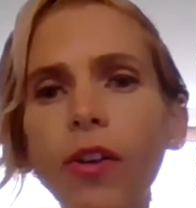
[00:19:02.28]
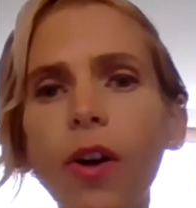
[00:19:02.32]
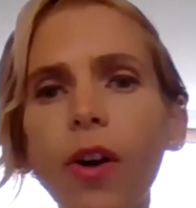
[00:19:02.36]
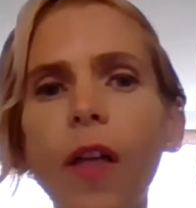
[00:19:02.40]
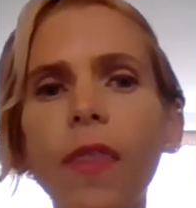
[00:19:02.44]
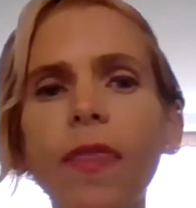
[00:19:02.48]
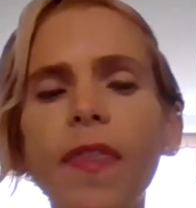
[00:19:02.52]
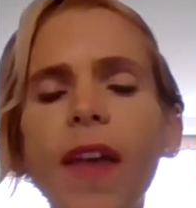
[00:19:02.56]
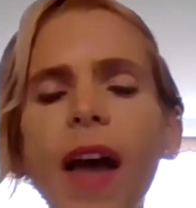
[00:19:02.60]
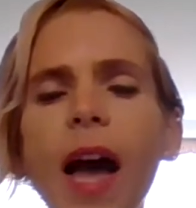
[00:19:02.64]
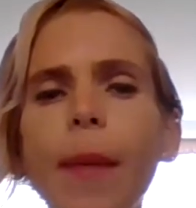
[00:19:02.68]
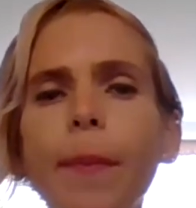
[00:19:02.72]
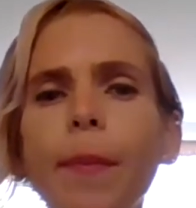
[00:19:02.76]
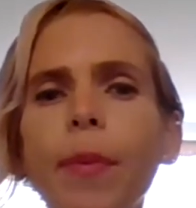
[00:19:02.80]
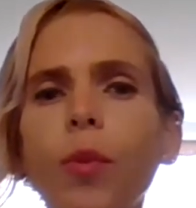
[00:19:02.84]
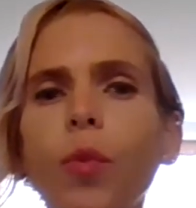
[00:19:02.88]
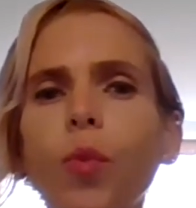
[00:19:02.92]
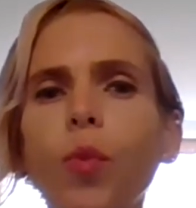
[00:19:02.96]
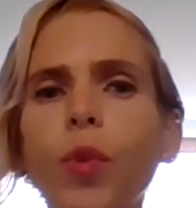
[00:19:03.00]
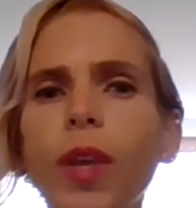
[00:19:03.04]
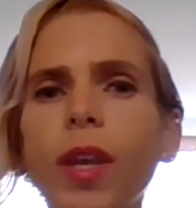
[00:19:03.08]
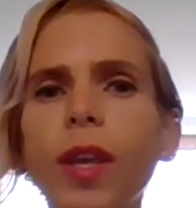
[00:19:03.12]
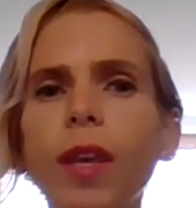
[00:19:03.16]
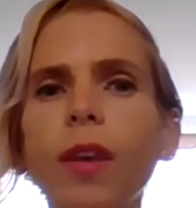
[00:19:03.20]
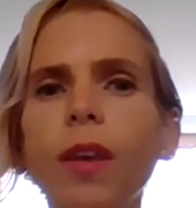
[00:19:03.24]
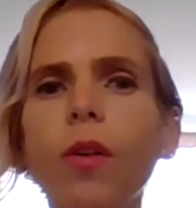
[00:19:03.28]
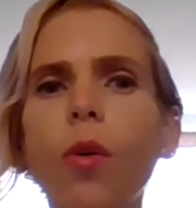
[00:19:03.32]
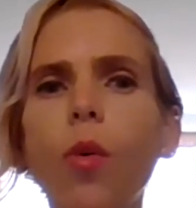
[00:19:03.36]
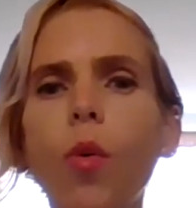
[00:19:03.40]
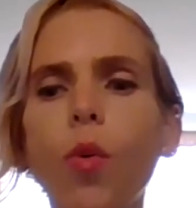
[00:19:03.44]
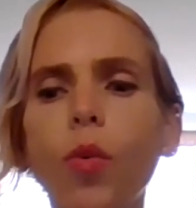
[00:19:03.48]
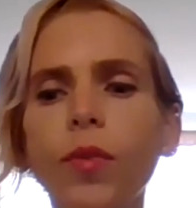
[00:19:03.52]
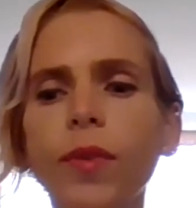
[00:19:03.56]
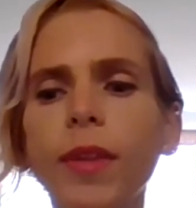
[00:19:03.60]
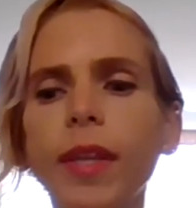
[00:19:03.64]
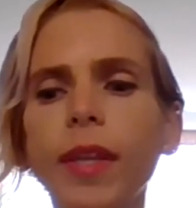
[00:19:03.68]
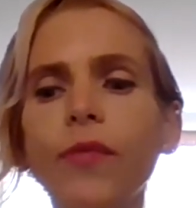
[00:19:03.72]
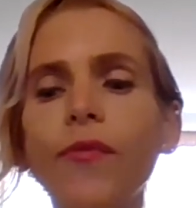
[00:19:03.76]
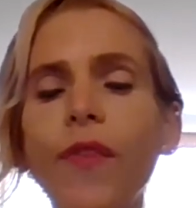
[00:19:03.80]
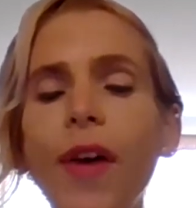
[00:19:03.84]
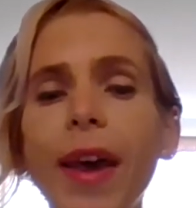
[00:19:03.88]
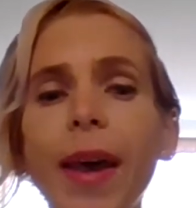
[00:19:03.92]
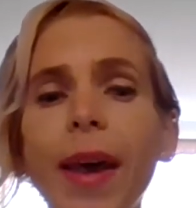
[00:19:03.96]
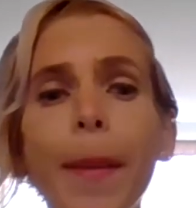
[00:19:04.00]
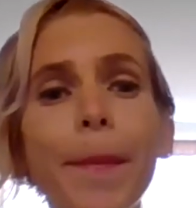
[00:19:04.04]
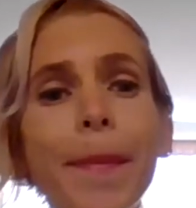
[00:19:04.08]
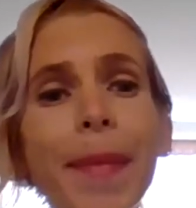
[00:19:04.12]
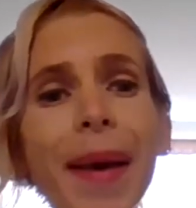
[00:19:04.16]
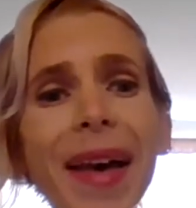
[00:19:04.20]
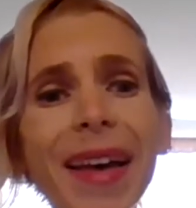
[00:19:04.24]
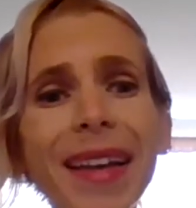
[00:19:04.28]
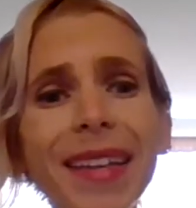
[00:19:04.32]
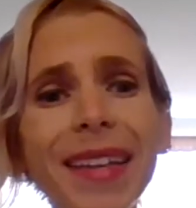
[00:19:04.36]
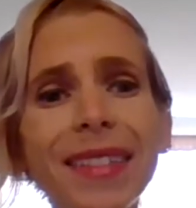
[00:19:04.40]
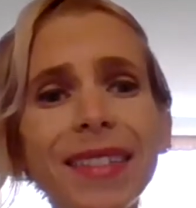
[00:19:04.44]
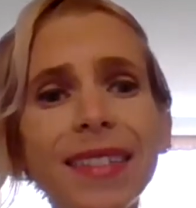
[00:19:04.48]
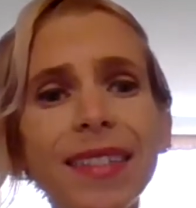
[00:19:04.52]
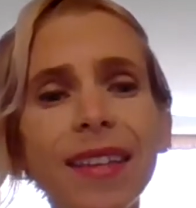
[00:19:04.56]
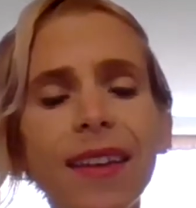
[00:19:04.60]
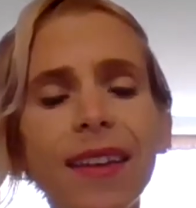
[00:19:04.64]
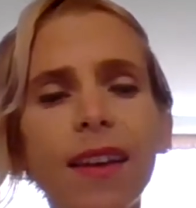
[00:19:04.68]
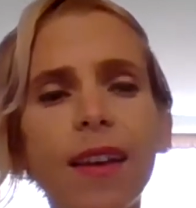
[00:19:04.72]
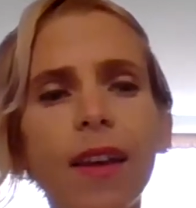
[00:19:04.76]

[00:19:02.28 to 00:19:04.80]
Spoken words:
on that, but we only recommend